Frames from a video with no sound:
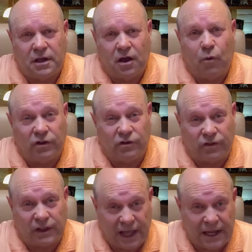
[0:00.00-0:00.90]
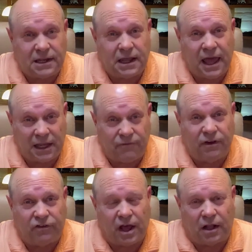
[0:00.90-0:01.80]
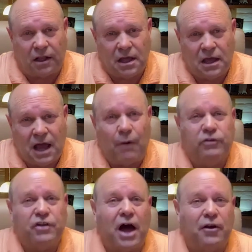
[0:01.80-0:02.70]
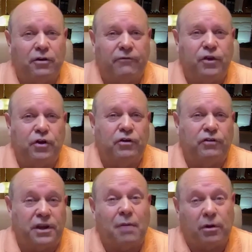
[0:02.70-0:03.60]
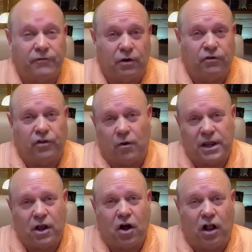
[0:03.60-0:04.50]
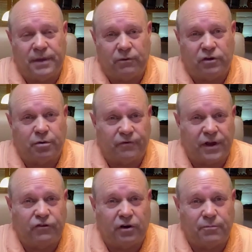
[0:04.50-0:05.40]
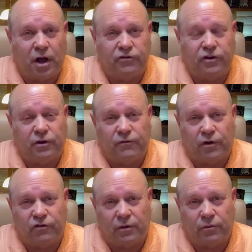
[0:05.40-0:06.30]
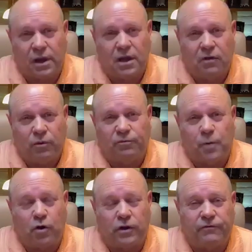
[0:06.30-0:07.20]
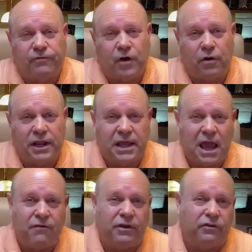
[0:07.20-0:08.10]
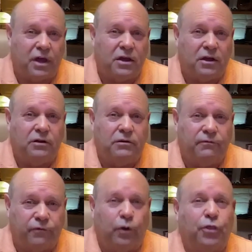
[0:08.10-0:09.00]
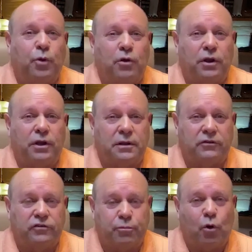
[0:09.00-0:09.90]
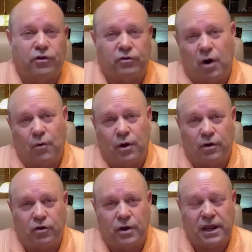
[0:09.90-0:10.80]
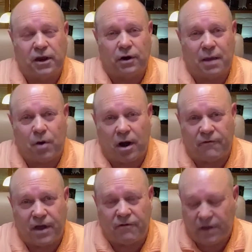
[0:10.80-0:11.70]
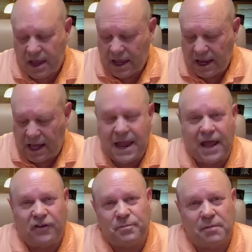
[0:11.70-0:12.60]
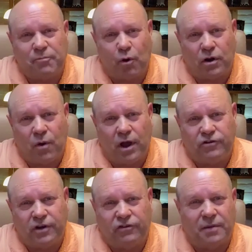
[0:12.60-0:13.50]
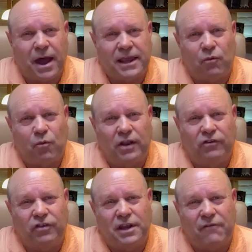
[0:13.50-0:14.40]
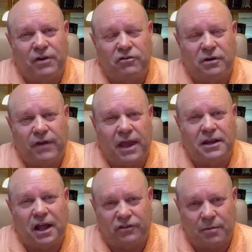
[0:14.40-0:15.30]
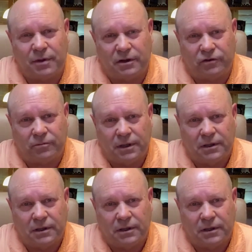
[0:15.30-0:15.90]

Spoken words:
was the late Elie Wiesel. I was honored a number of years ago when he called me. He was a professor at Boston University. We spoke on the phone and he gave his full-throated support to what we are doing here at MRFF. And he asked me an important question. He said, "Mikey, what is the definition of anti-Semitism?"